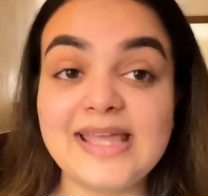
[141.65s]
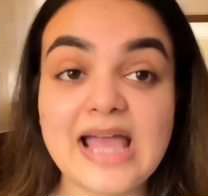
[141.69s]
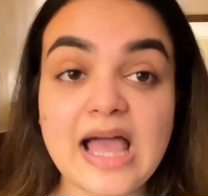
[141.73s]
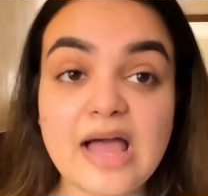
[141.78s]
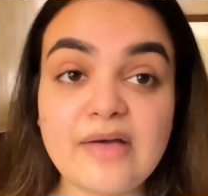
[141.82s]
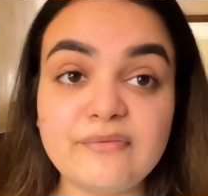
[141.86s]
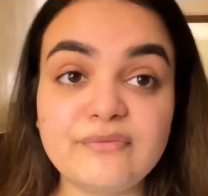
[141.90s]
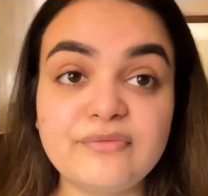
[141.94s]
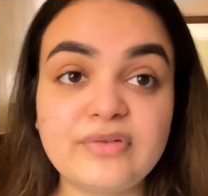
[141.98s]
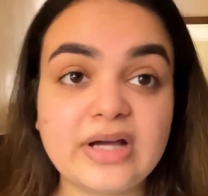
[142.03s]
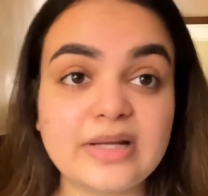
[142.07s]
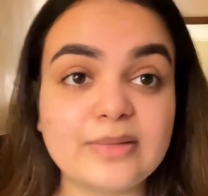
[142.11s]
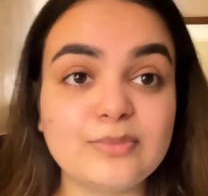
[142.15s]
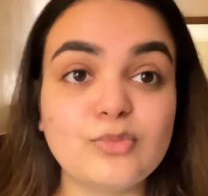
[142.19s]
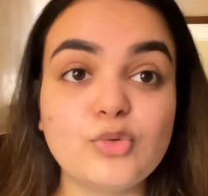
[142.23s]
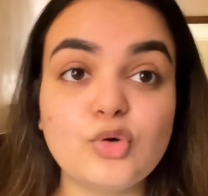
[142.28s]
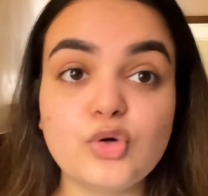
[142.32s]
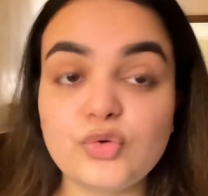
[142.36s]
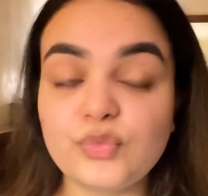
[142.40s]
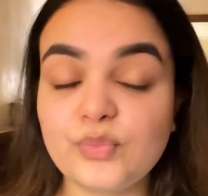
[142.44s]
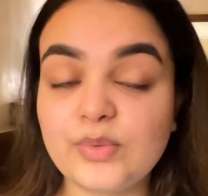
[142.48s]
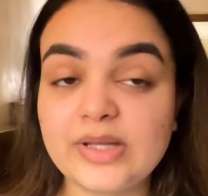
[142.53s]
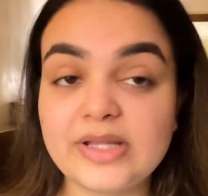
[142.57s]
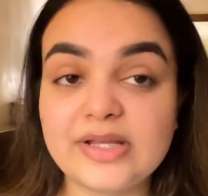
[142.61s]
have one
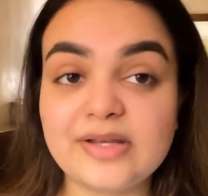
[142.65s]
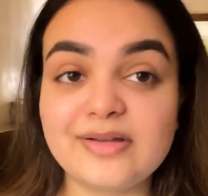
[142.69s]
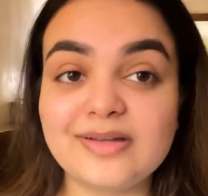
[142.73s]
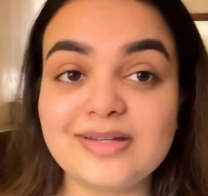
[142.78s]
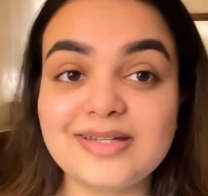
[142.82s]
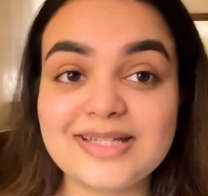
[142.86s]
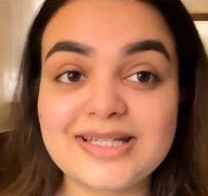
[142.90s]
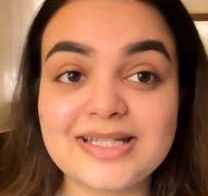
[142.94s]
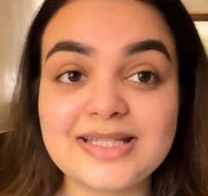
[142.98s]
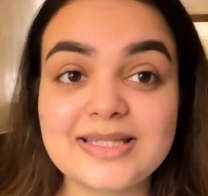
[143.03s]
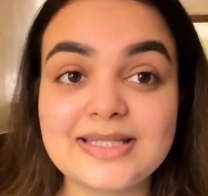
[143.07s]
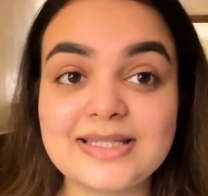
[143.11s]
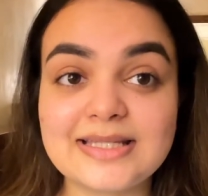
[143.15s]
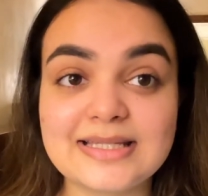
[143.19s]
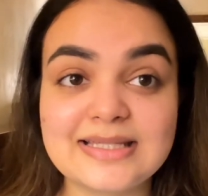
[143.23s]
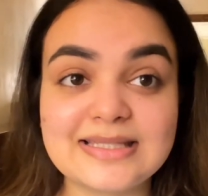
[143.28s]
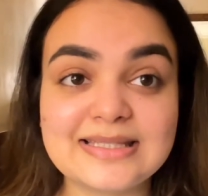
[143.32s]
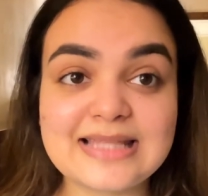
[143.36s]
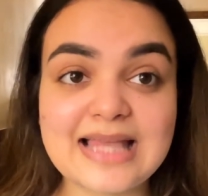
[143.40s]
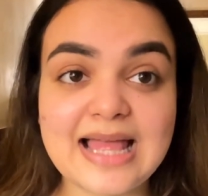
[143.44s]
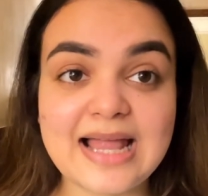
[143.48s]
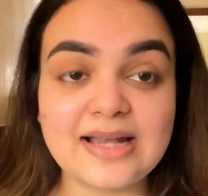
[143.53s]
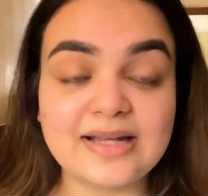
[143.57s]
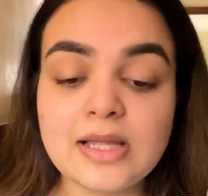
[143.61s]
more variant in
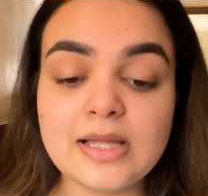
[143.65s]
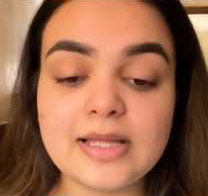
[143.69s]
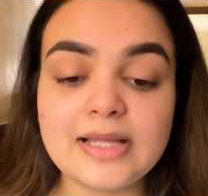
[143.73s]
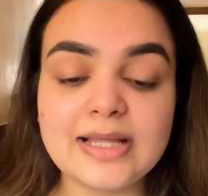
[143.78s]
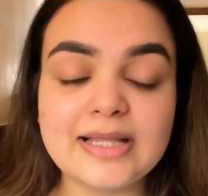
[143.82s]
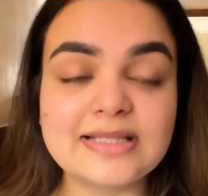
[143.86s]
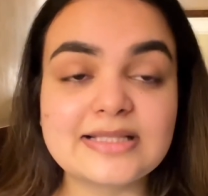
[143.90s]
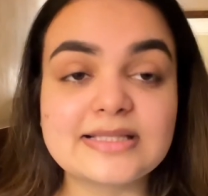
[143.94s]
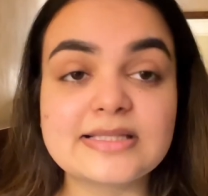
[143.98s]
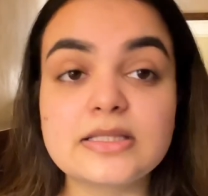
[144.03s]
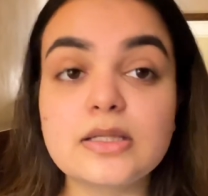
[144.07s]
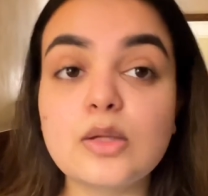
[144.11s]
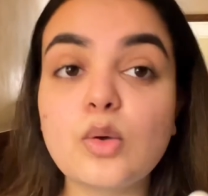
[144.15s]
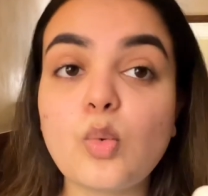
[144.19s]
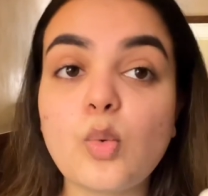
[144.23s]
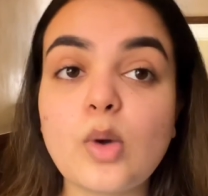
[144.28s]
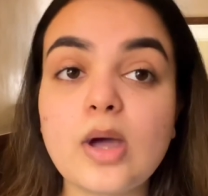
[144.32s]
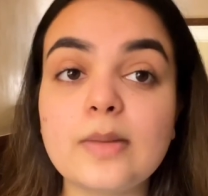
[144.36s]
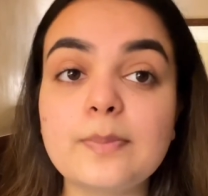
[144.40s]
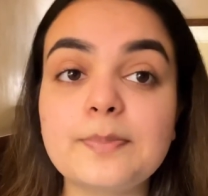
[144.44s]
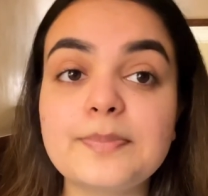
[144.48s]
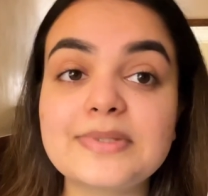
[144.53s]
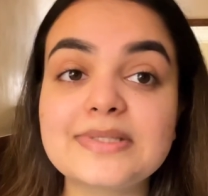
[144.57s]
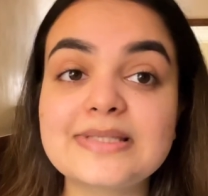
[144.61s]
this, and it's the
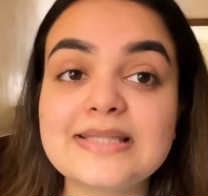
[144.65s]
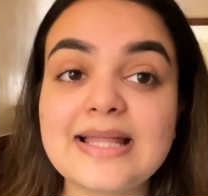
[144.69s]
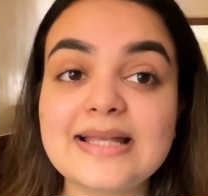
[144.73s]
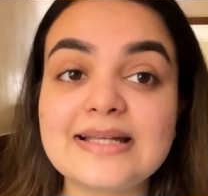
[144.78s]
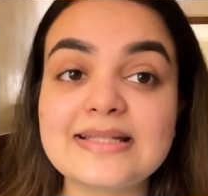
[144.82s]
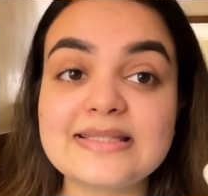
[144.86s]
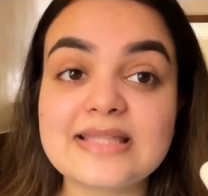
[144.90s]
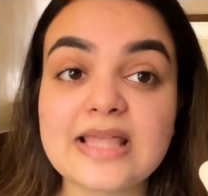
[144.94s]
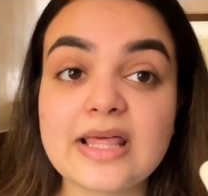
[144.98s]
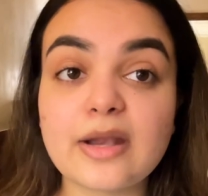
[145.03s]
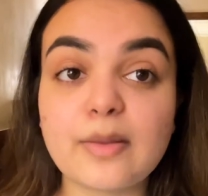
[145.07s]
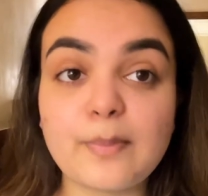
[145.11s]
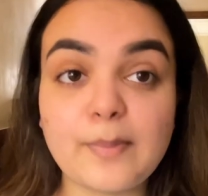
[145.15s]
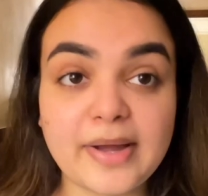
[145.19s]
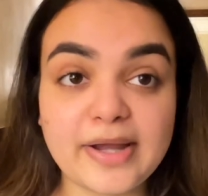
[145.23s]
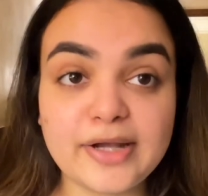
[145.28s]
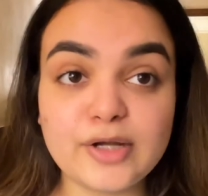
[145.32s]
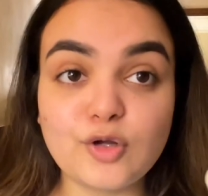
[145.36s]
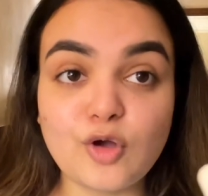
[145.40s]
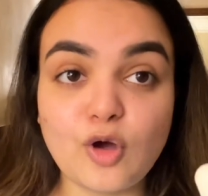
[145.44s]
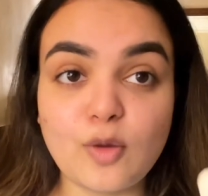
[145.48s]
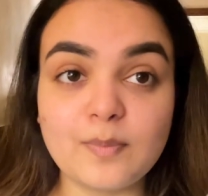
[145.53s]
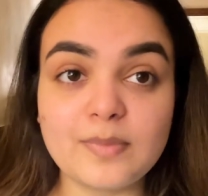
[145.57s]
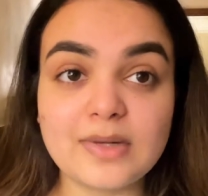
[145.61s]
1% Ceramide
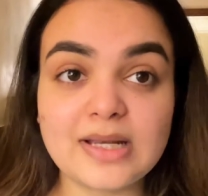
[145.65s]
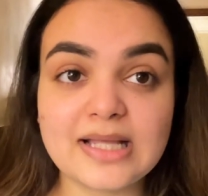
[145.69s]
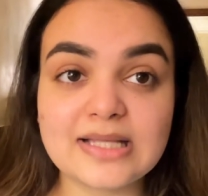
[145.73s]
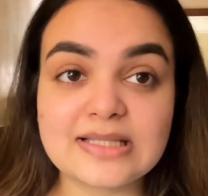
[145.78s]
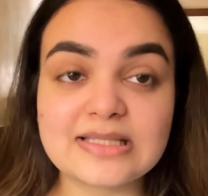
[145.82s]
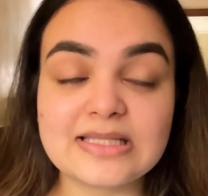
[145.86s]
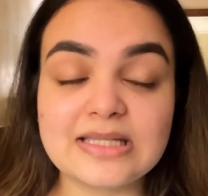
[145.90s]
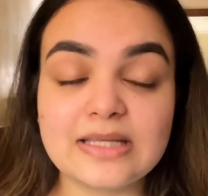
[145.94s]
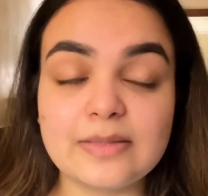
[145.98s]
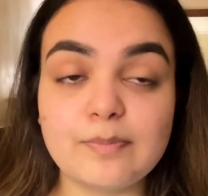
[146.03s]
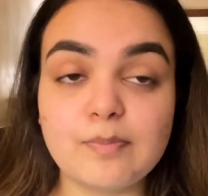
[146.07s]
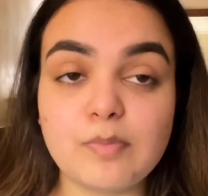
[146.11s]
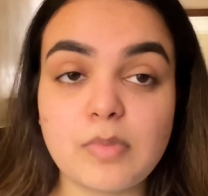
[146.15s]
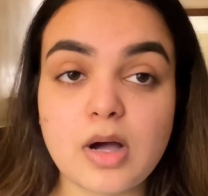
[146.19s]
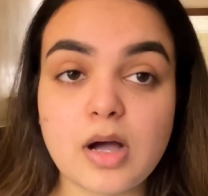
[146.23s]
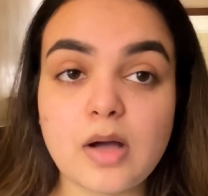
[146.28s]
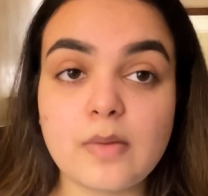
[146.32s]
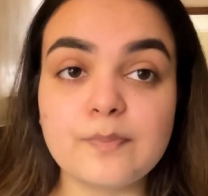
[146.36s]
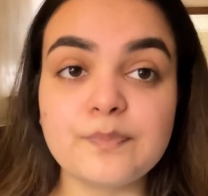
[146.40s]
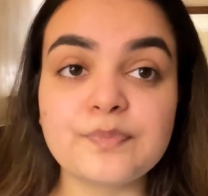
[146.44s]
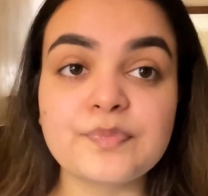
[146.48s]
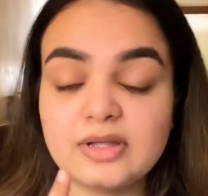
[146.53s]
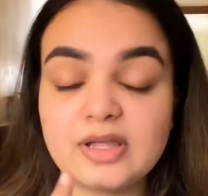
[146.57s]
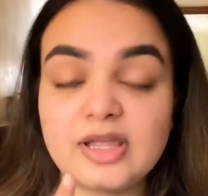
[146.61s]
Complex lip
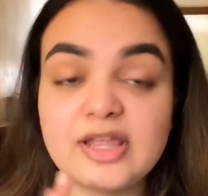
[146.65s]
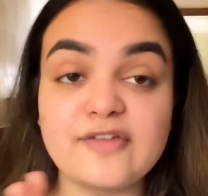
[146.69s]
balm.